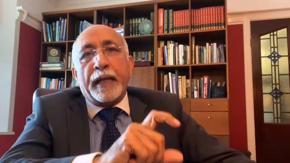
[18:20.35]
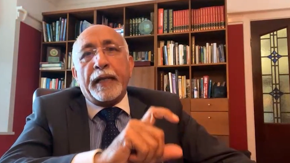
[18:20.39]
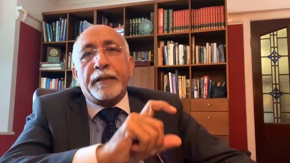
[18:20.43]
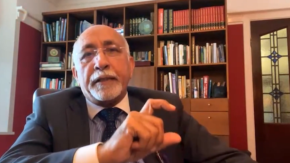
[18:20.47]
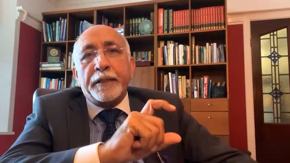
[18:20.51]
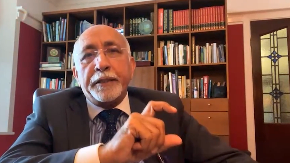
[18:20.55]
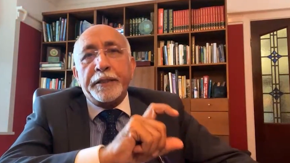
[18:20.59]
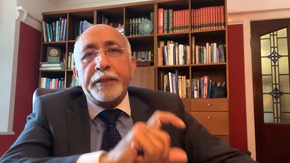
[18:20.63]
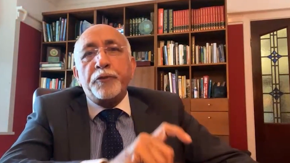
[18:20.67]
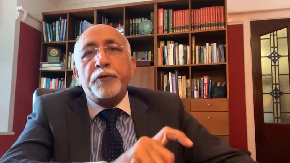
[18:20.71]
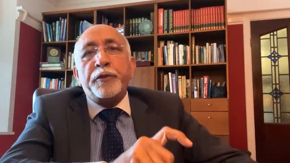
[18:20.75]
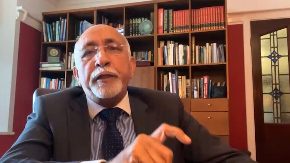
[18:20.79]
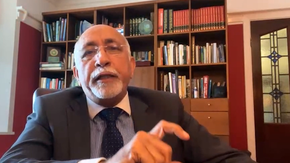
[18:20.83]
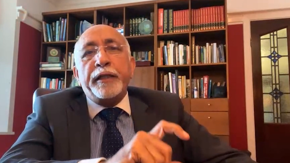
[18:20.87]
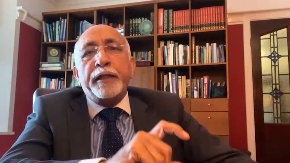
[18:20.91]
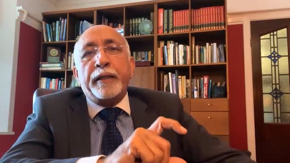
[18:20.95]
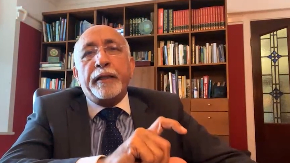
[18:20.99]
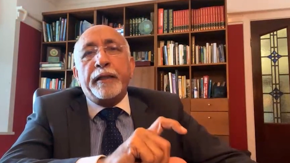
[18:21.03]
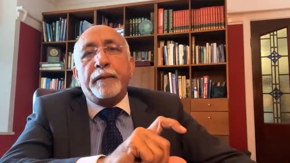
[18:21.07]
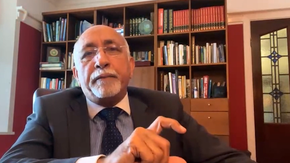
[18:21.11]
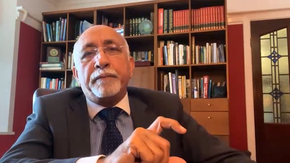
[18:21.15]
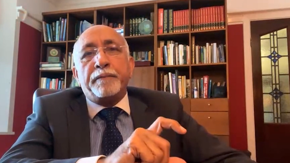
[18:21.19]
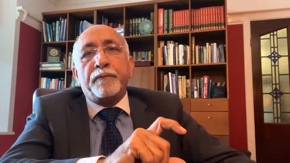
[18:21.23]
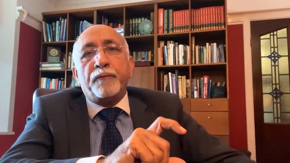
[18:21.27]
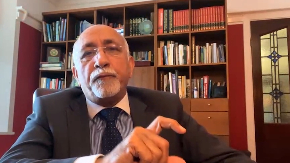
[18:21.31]
and the
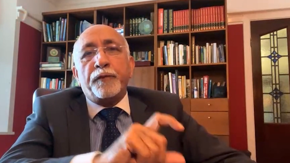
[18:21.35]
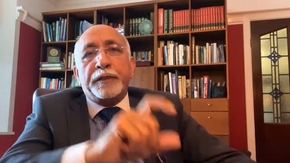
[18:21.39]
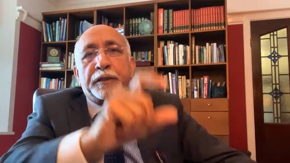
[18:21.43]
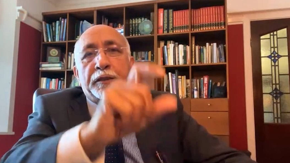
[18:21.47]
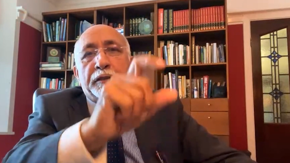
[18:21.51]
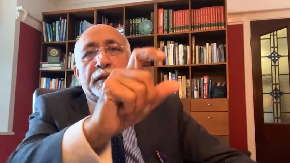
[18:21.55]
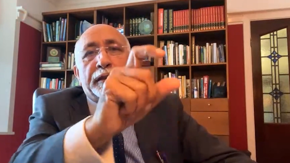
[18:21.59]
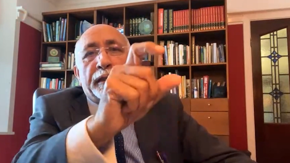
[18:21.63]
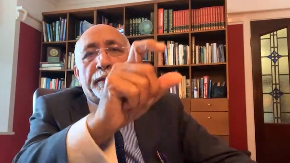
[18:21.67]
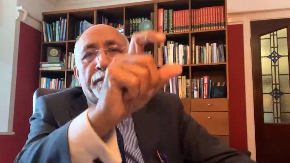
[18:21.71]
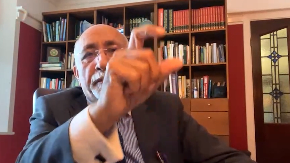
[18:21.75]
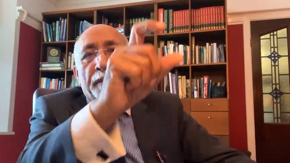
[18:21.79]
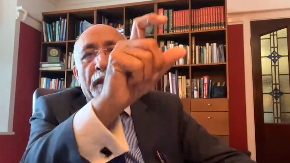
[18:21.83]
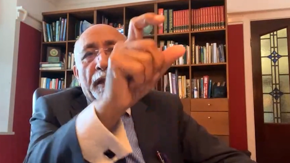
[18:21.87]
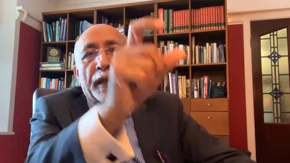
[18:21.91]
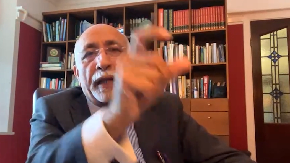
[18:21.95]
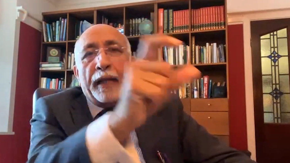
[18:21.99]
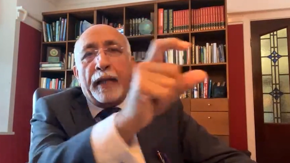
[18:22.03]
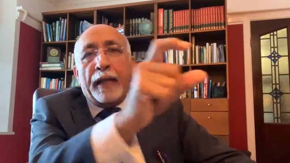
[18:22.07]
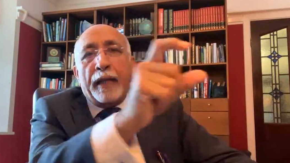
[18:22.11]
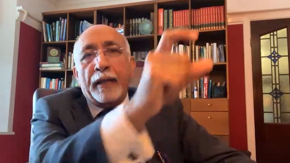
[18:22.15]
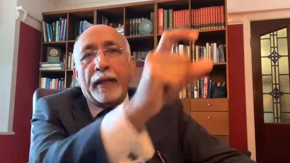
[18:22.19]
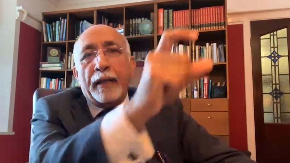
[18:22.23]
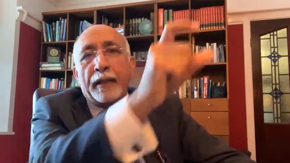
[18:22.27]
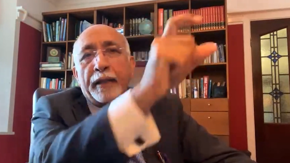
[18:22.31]
duodenum, which is the
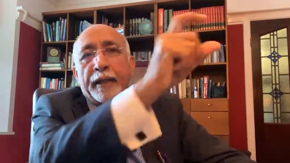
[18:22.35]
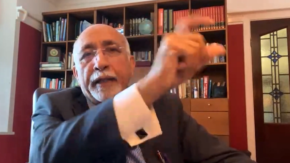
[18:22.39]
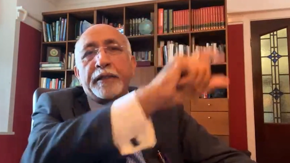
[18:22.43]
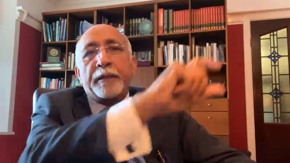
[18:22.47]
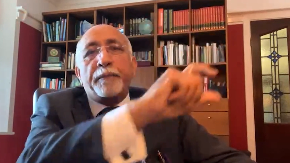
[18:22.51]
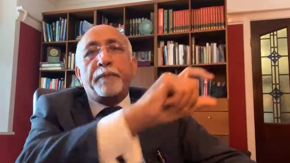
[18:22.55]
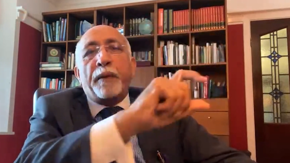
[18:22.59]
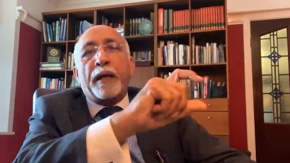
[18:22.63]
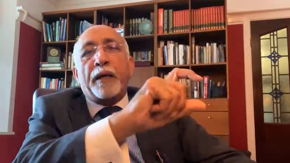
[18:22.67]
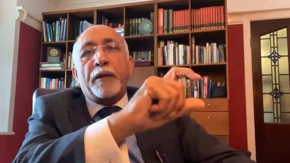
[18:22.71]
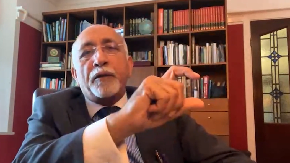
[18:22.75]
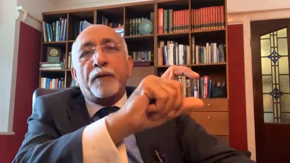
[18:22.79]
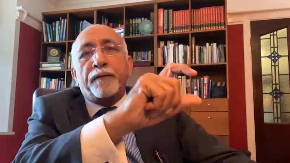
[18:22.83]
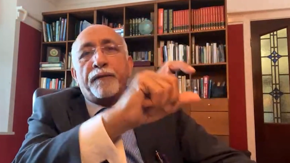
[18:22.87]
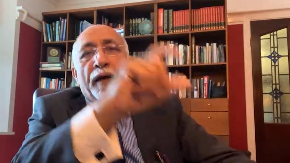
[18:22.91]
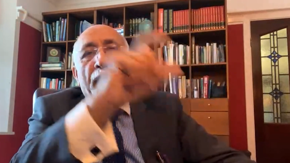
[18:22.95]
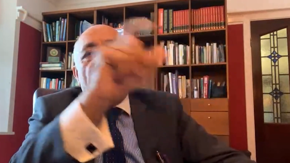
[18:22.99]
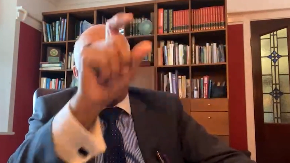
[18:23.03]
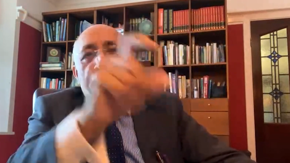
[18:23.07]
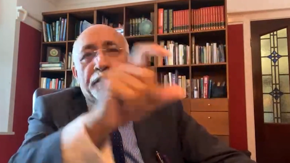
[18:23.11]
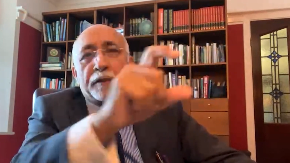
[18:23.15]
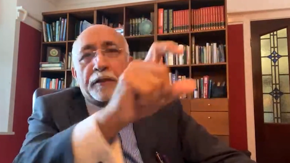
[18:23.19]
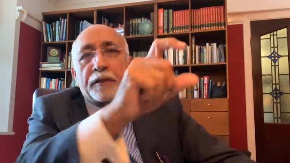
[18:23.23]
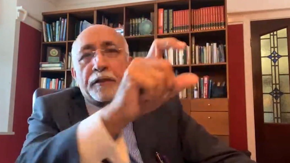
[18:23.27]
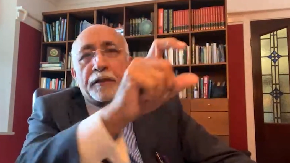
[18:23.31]
later part of
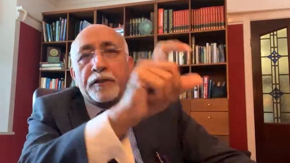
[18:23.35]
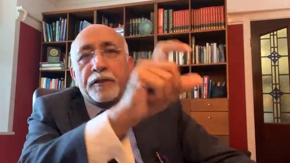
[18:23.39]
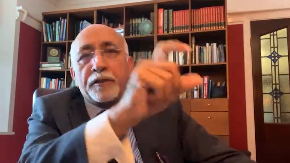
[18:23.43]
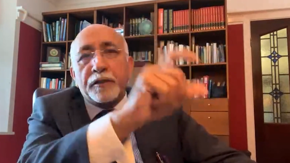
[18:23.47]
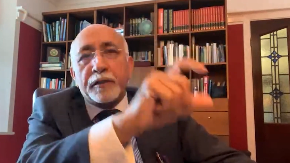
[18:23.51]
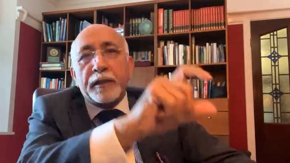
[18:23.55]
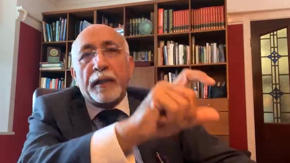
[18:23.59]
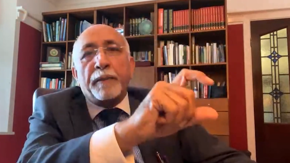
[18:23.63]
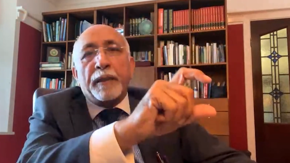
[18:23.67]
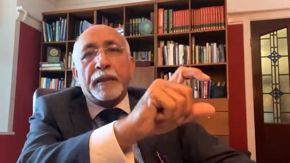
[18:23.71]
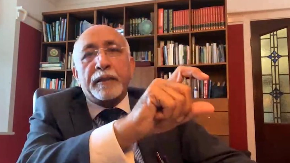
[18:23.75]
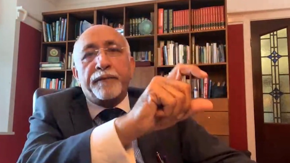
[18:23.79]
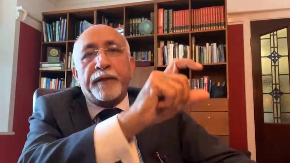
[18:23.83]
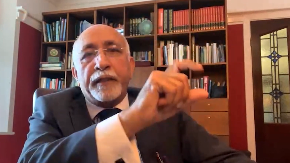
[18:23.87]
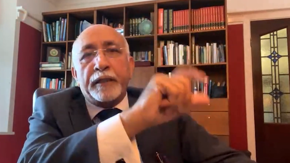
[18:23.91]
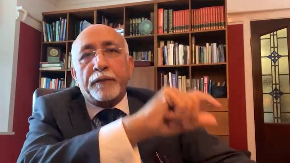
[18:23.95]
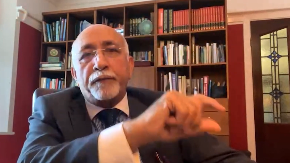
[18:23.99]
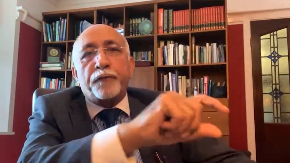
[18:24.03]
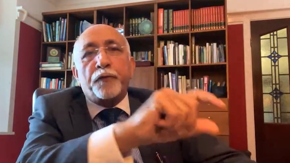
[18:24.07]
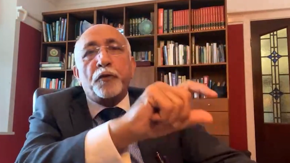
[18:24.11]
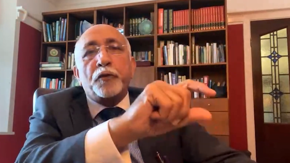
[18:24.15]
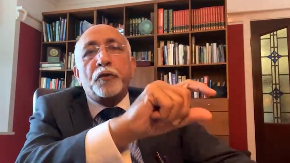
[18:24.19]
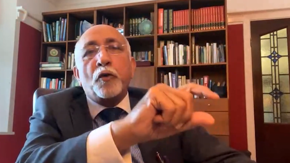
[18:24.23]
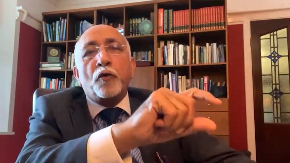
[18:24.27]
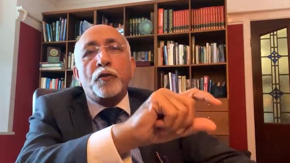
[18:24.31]
after the stomach where
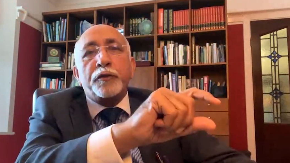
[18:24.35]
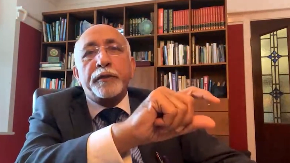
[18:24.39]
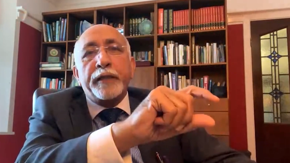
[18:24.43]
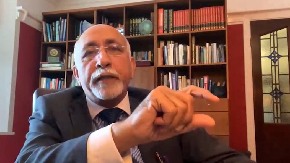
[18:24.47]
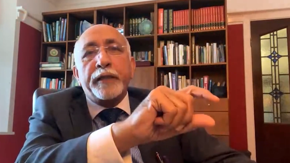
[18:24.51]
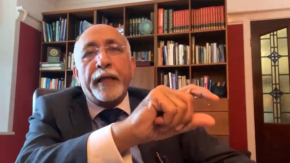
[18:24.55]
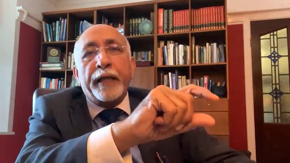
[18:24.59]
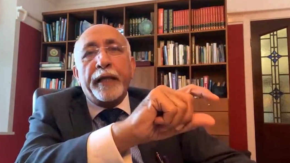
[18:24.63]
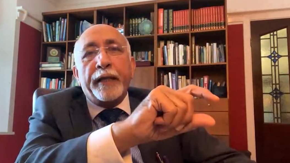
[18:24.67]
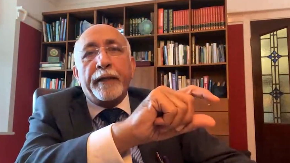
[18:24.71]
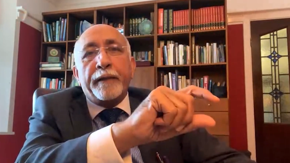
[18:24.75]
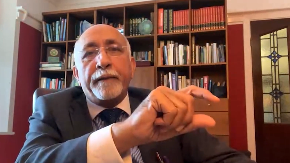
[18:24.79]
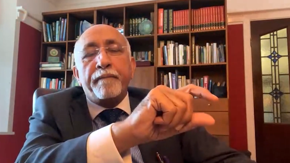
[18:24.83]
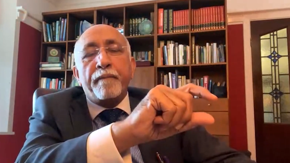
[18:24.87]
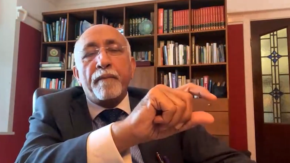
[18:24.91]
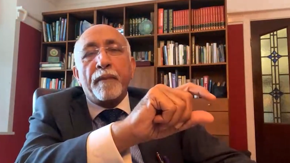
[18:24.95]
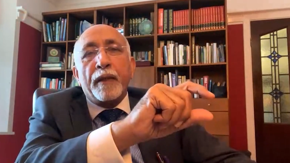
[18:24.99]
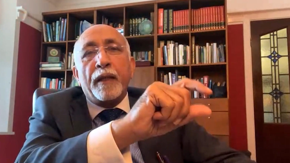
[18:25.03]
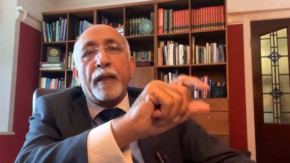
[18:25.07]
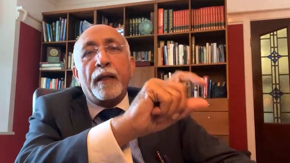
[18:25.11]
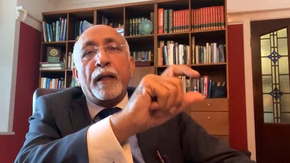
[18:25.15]
the food goes in,